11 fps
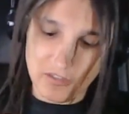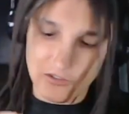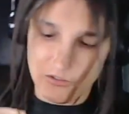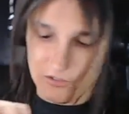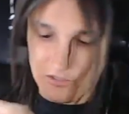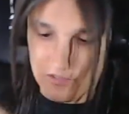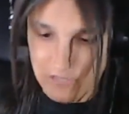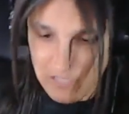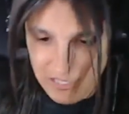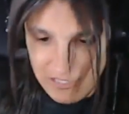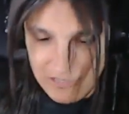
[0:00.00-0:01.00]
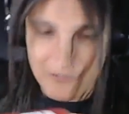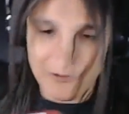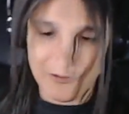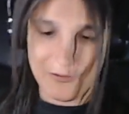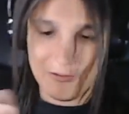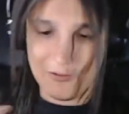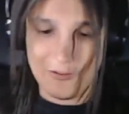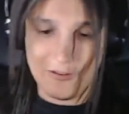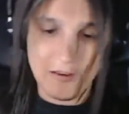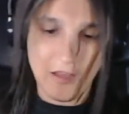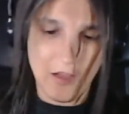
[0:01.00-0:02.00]
Good, good, good,
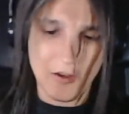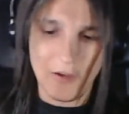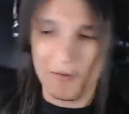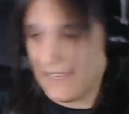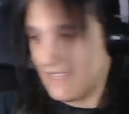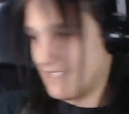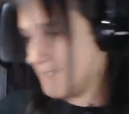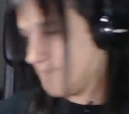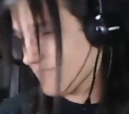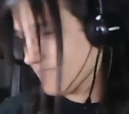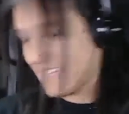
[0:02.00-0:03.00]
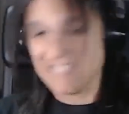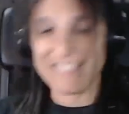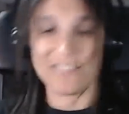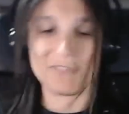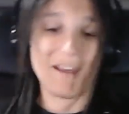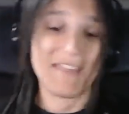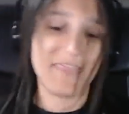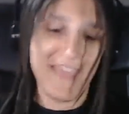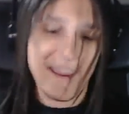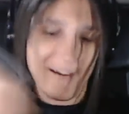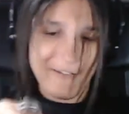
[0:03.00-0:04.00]
good. Oh, no, it is. It's sealed right
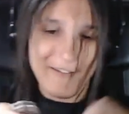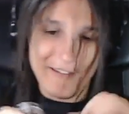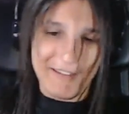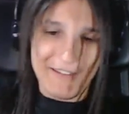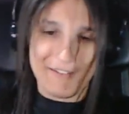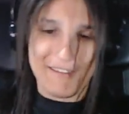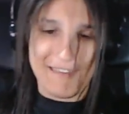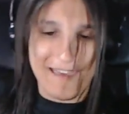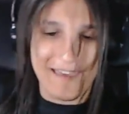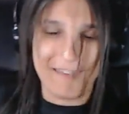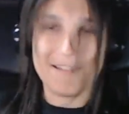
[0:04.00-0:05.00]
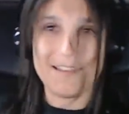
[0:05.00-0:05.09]
there. Okay.